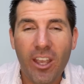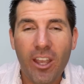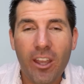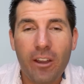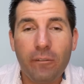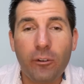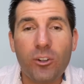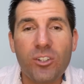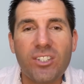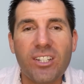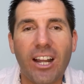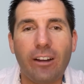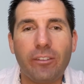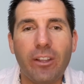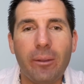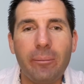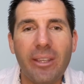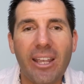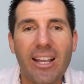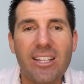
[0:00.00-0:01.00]
First off,
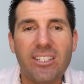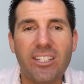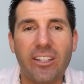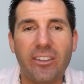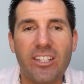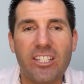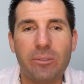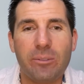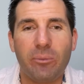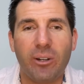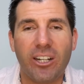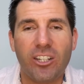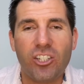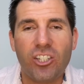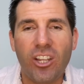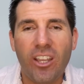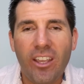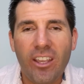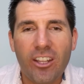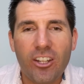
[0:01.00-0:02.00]
let me ask you this much
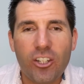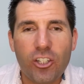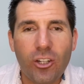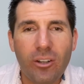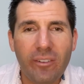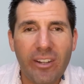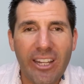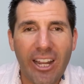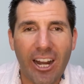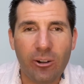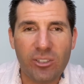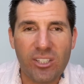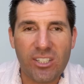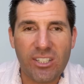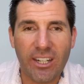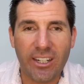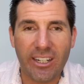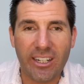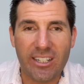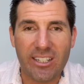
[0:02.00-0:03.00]
Do you have any
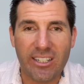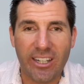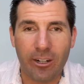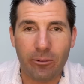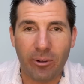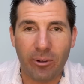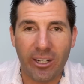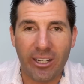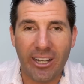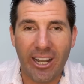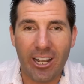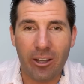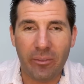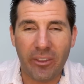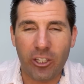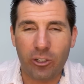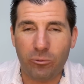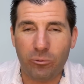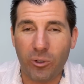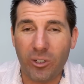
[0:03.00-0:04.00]
outstanding debt right now that
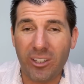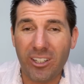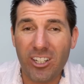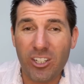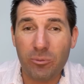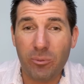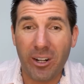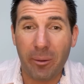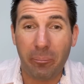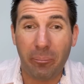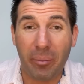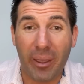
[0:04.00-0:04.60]
you really just want to